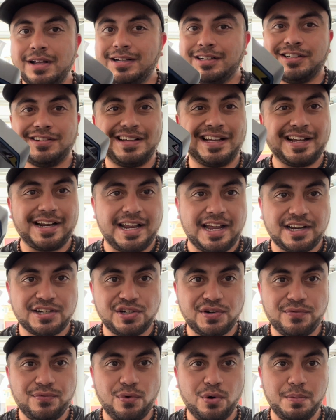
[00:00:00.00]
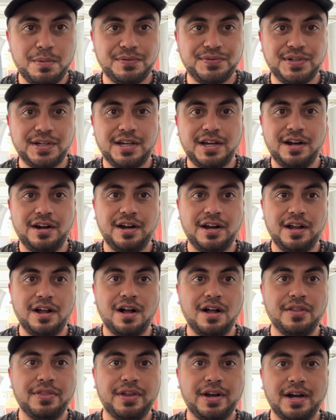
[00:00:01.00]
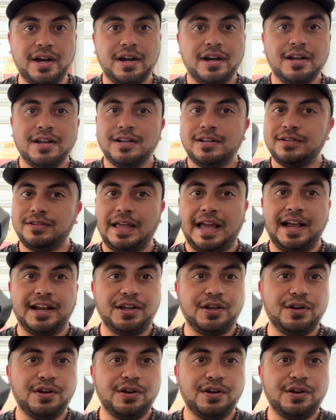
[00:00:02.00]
just like an extra form of security on there that,